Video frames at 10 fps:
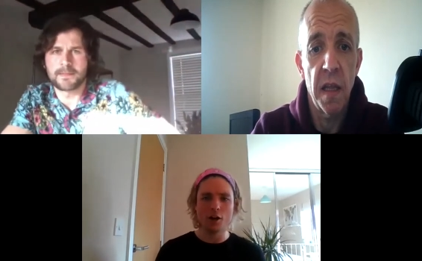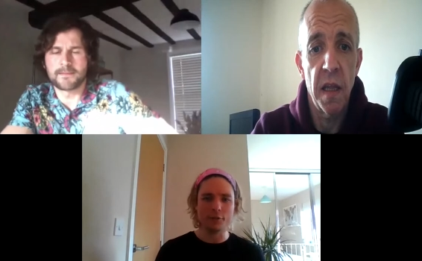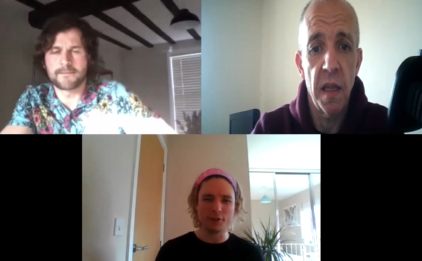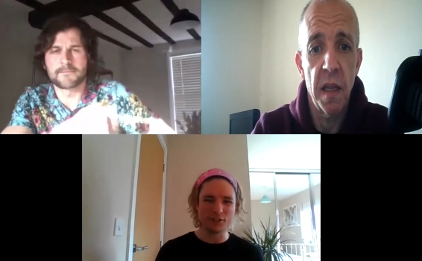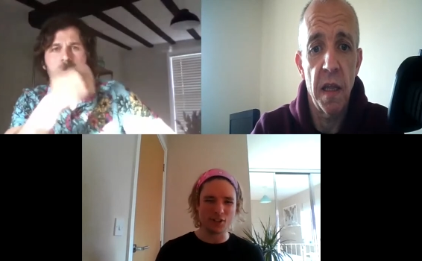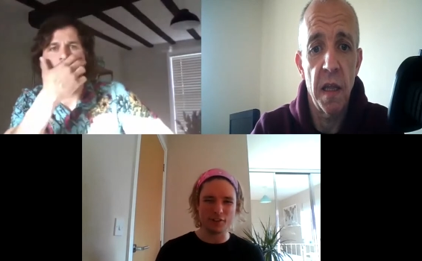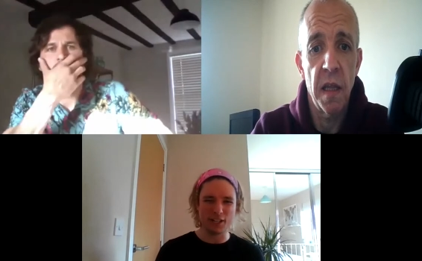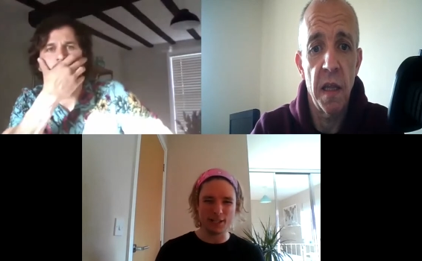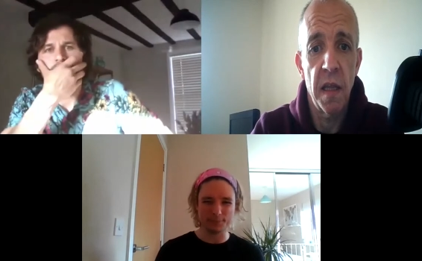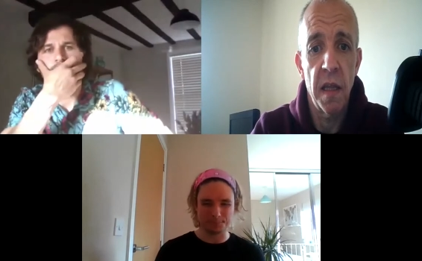Speaker 1: Hopefully, sort of
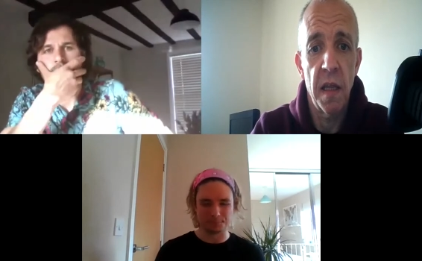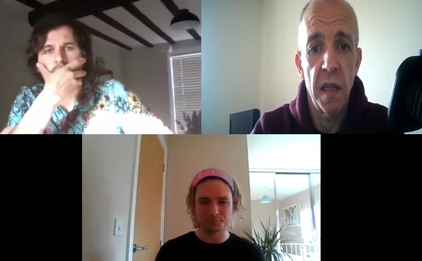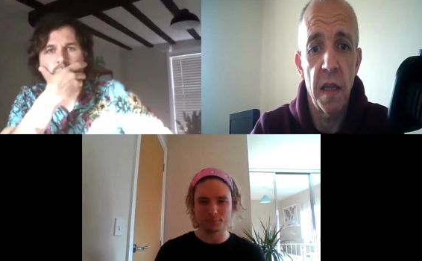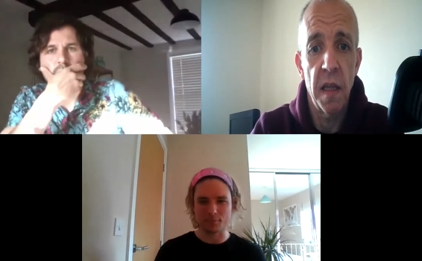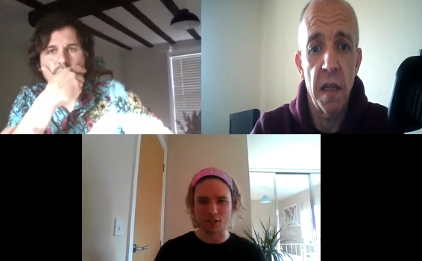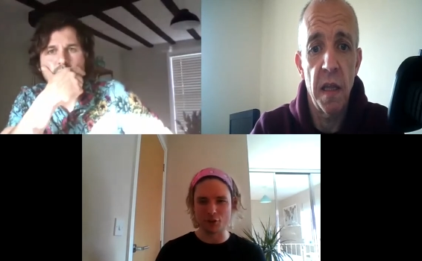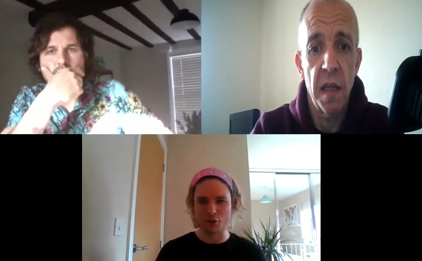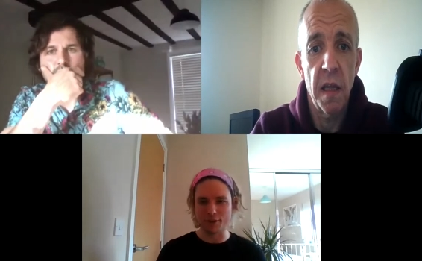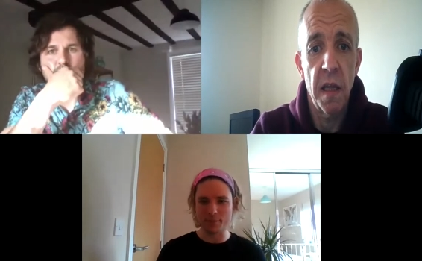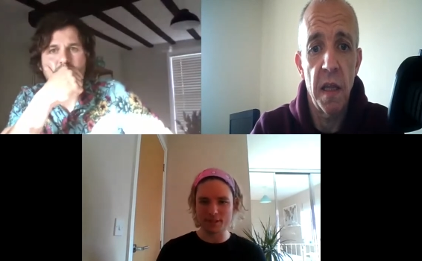like
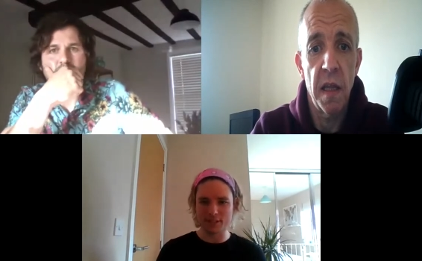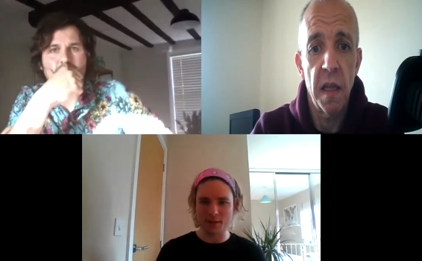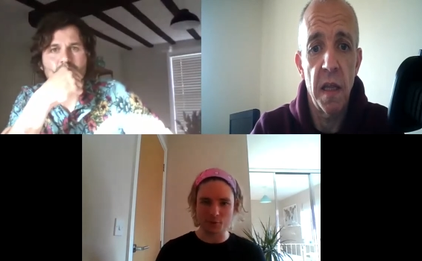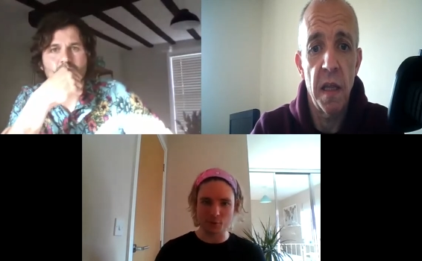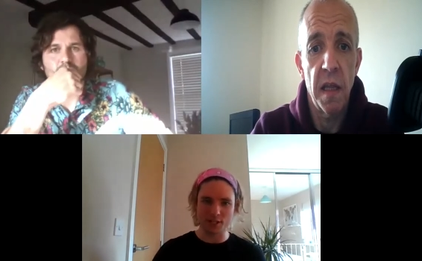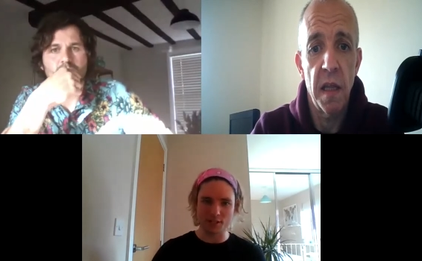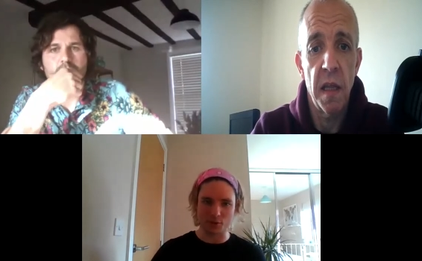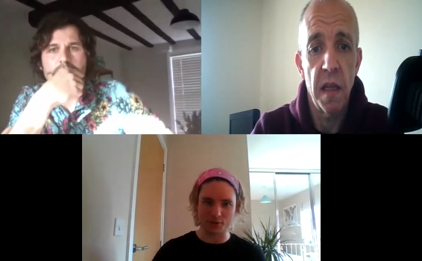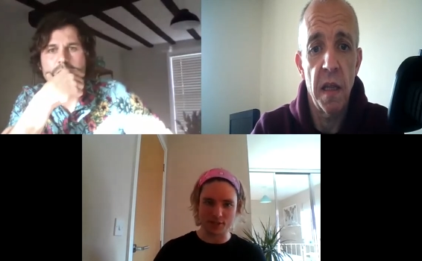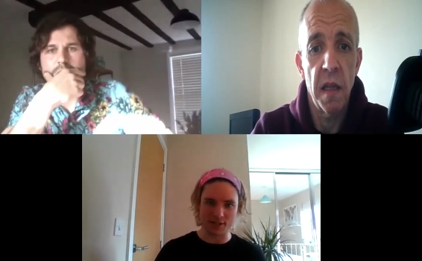November time, somewhere
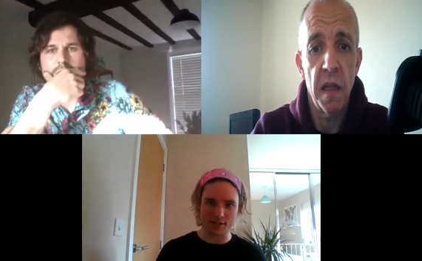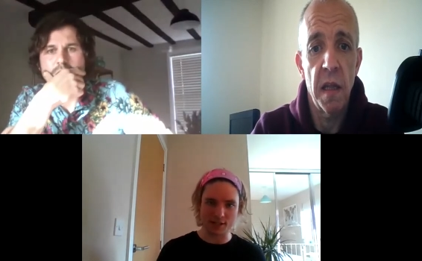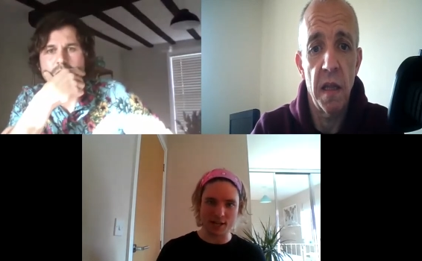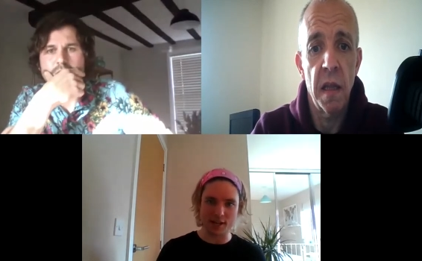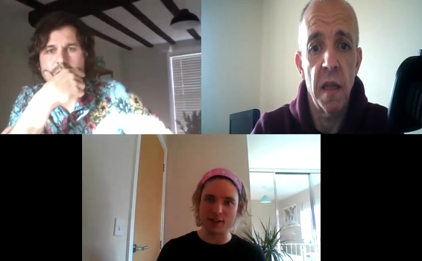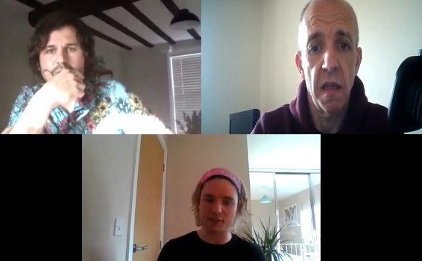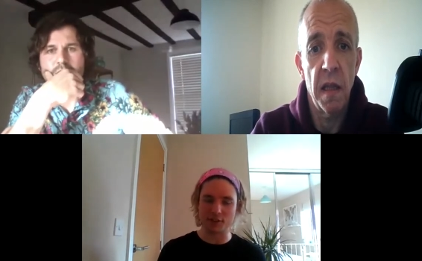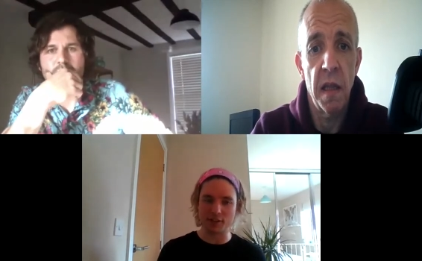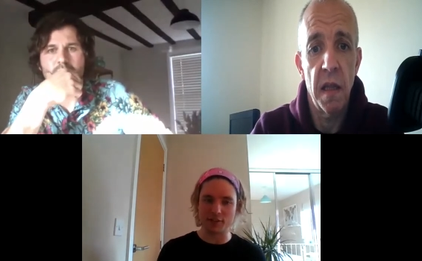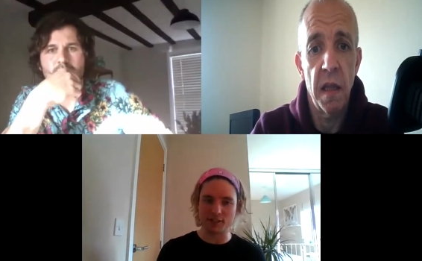towards the end of the year. That's
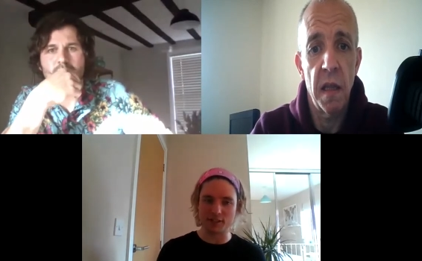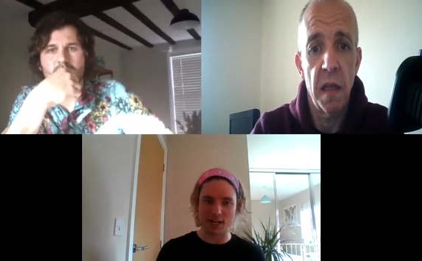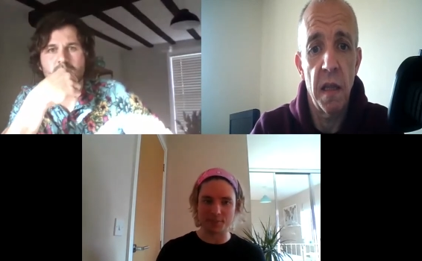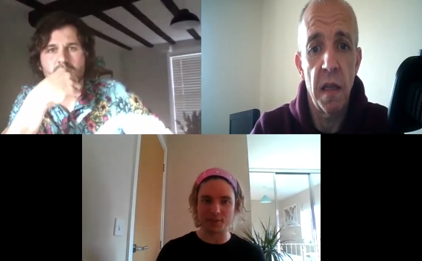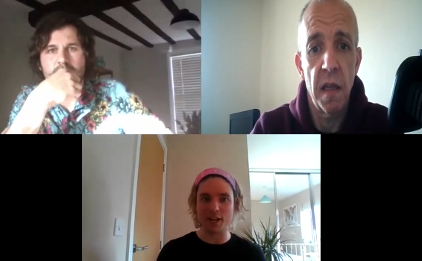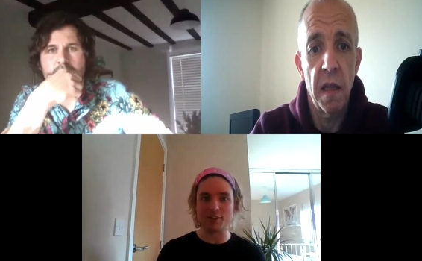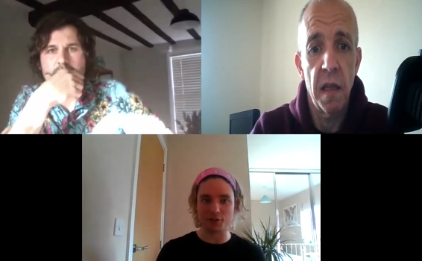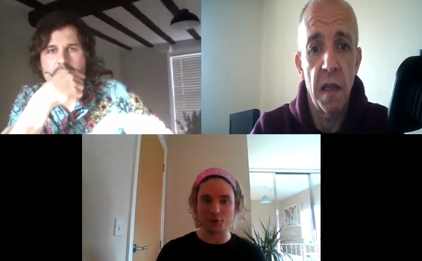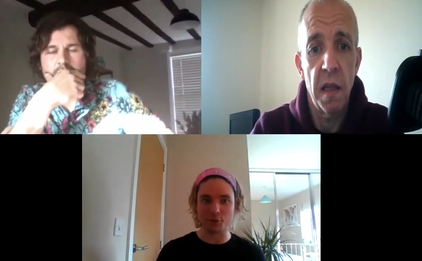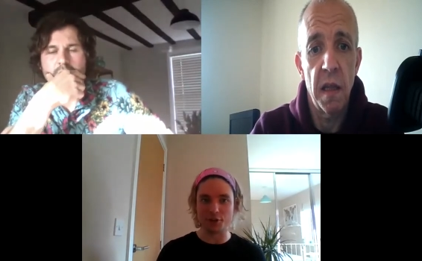going to give us time to get in the
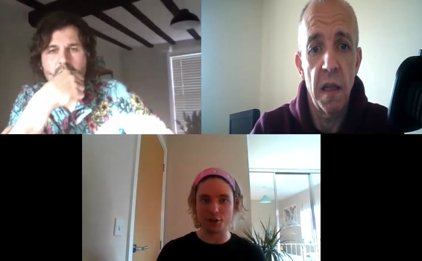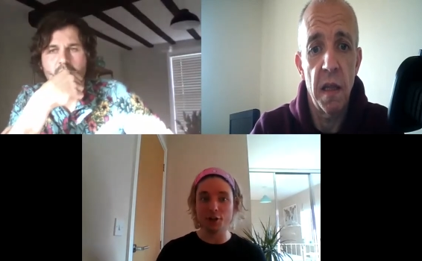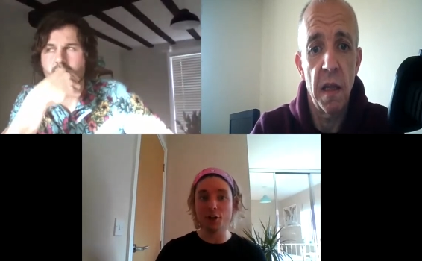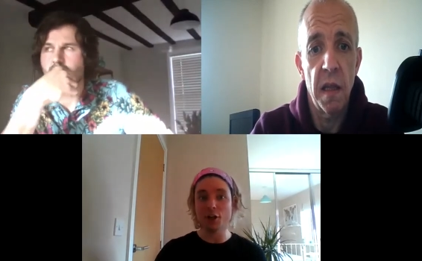studio,